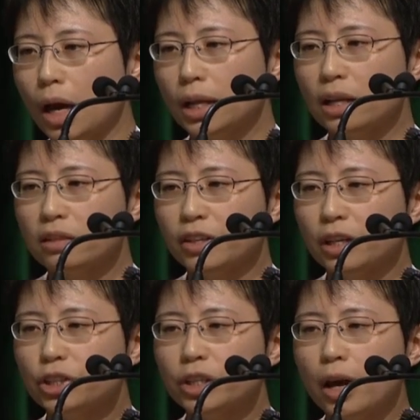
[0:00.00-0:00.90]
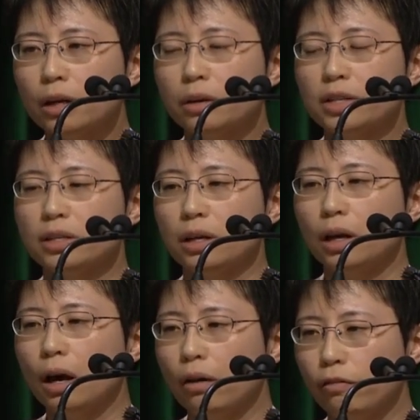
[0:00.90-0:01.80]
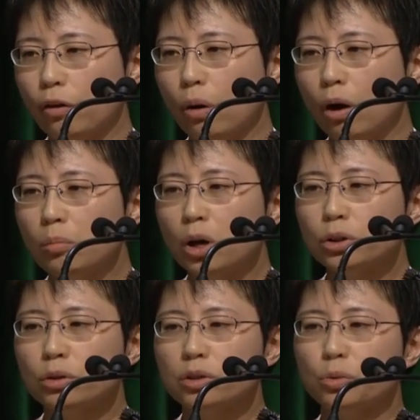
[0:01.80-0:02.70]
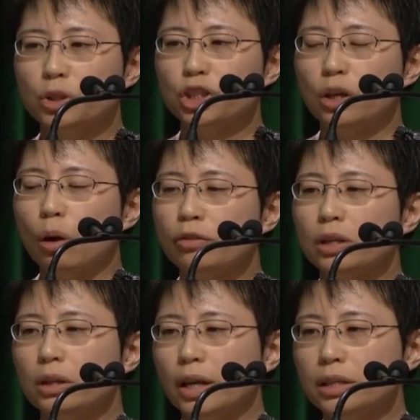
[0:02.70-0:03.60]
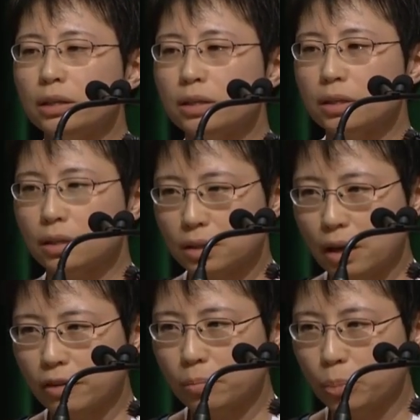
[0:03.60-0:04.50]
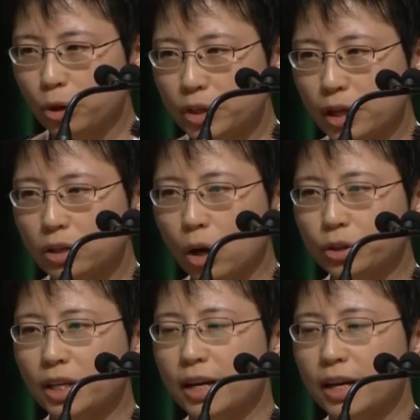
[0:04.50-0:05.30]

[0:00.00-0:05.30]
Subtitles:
Classification accuracy for all models reached over 97% on the